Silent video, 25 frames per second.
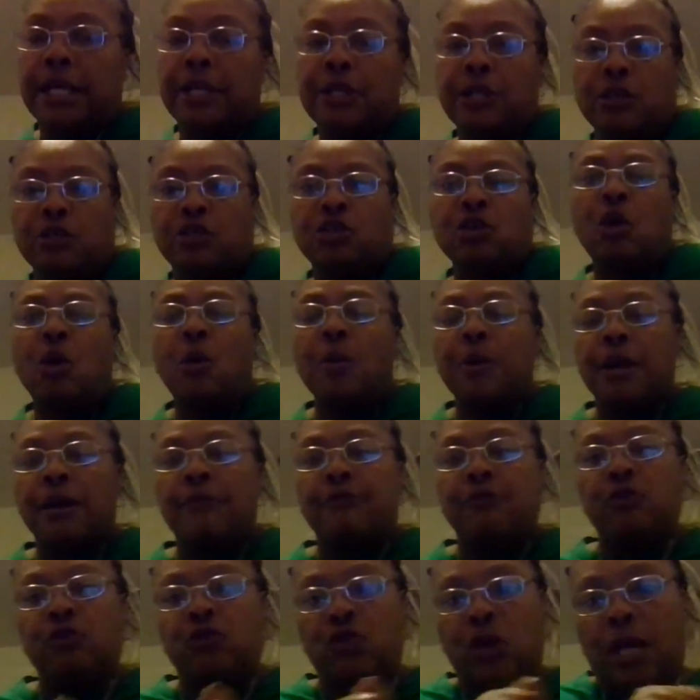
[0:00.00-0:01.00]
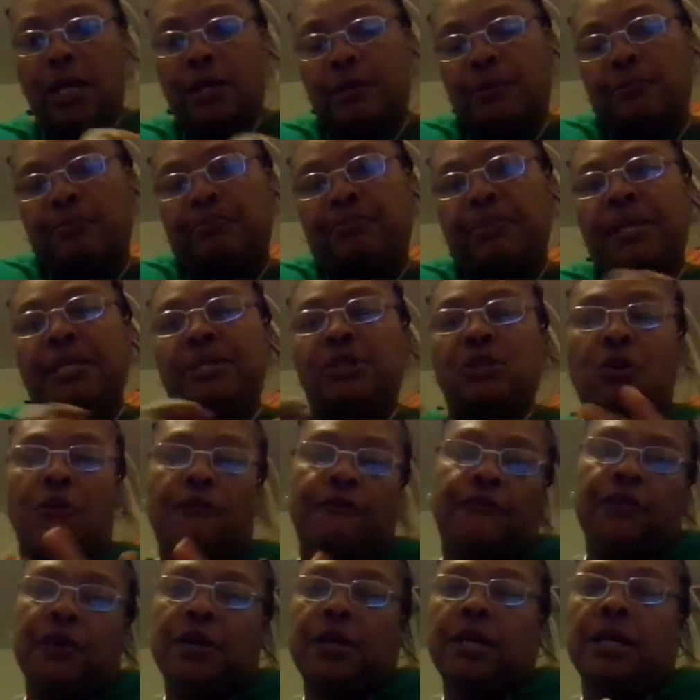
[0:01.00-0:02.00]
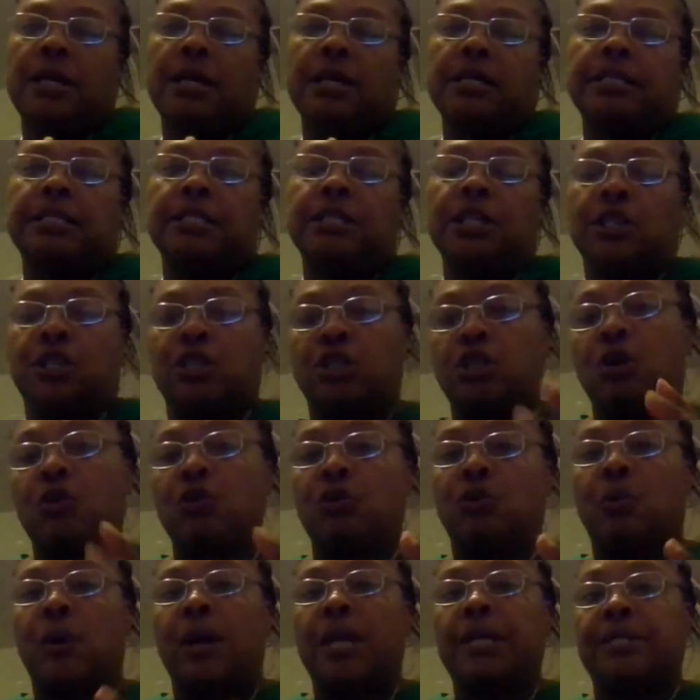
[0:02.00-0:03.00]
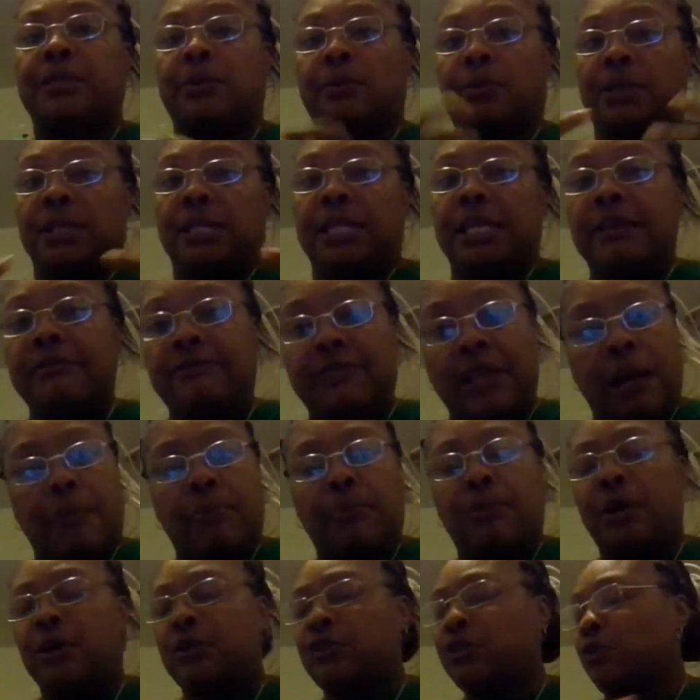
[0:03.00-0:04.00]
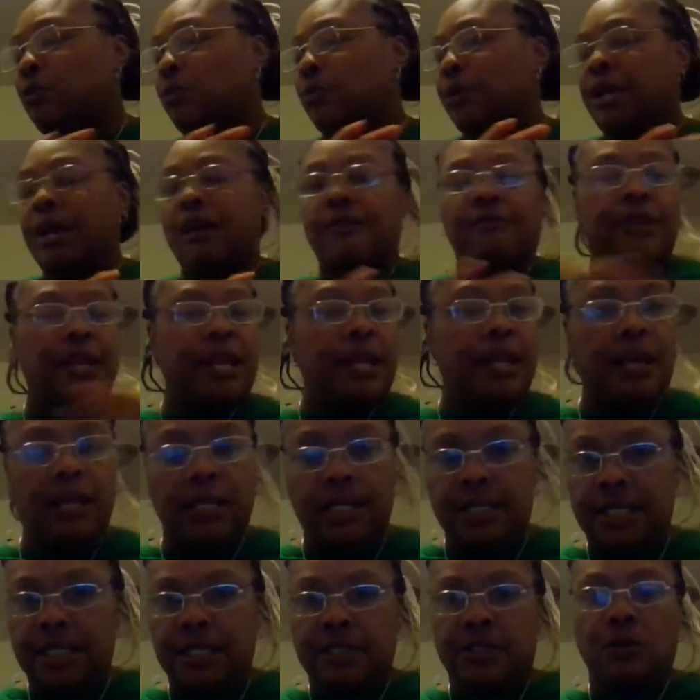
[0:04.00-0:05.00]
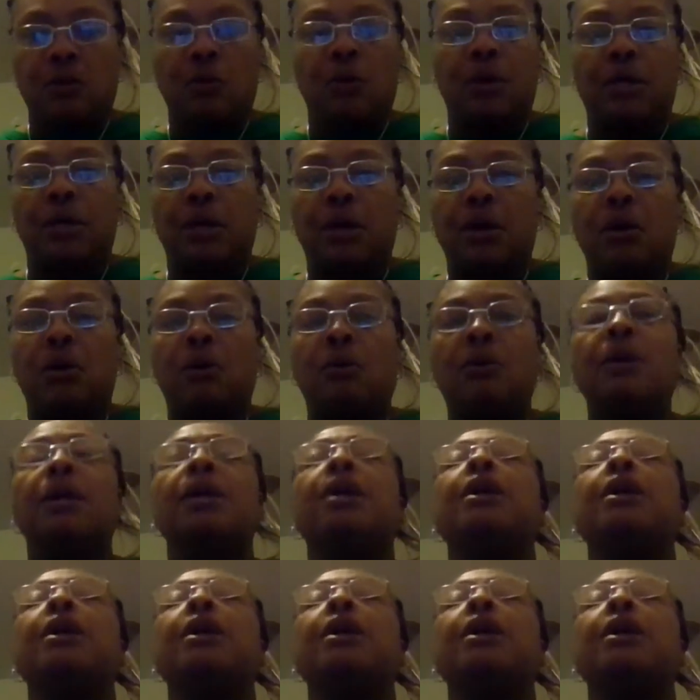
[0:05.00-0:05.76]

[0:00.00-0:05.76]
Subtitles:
in your toe, whatever, you try to bend your foot a certain way to relieve that pressure, or whatever the hell is going on,